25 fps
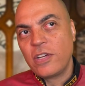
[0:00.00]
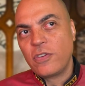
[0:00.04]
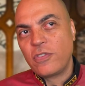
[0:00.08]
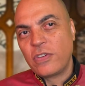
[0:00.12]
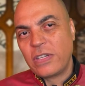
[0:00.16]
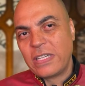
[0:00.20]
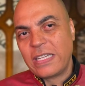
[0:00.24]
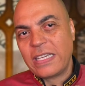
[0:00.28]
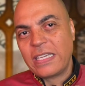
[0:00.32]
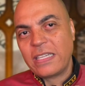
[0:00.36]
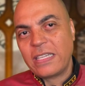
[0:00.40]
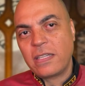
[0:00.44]

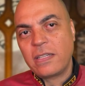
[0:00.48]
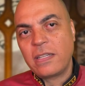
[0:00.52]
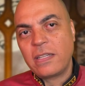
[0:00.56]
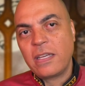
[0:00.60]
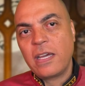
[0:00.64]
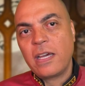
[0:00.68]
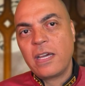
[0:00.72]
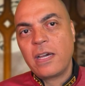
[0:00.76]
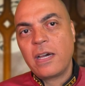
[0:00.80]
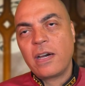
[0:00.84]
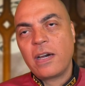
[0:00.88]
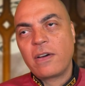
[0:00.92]
related
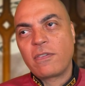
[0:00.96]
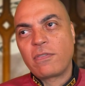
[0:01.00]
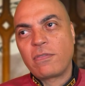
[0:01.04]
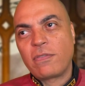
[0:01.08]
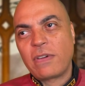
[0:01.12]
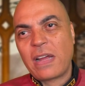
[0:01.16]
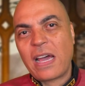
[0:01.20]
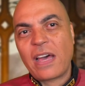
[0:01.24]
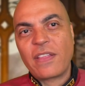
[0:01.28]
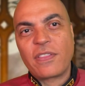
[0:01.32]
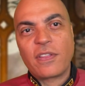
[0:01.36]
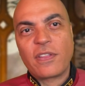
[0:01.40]

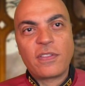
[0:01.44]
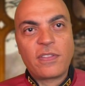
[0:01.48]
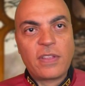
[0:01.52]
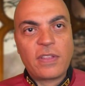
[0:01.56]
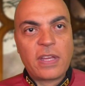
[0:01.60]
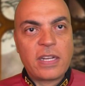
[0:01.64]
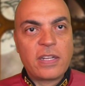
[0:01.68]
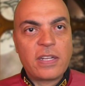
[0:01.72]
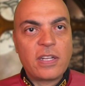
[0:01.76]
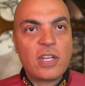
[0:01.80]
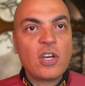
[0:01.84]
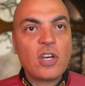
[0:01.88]
rather
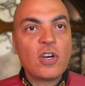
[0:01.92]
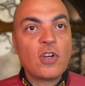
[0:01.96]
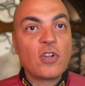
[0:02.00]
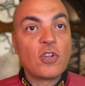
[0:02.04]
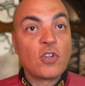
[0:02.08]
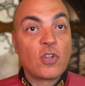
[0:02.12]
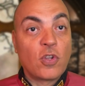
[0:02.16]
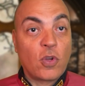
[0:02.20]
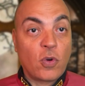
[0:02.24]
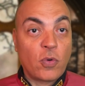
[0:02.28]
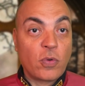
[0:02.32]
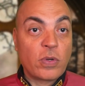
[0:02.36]
than
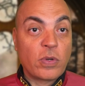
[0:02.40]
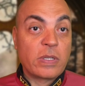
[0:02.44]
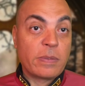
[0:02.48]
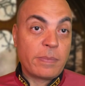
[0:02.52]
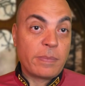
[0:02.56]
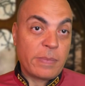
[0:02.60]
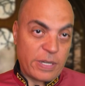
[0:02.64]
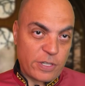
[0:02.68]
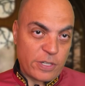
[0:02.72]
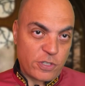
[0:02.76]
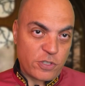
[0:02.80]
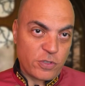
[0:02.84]
lower
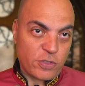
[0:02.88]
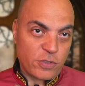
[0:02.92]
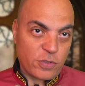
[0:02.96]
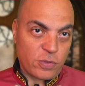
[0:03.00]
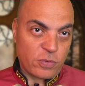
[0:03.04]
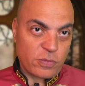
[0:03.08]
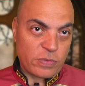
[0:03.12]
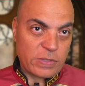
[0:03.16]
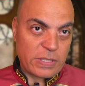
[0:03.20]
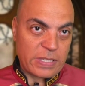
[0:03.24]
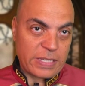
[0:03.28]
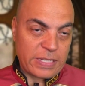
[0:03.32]
dimensional
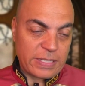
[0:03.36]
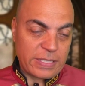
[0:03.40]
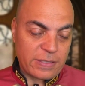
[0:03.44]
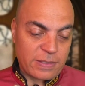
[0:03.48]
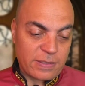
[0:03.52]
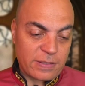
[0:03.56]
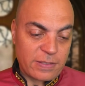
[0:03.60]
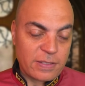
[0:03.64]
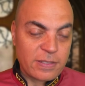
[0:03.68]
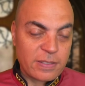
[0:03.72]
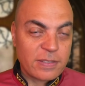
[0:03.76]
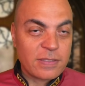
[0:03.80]

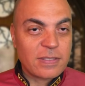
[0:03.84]
related.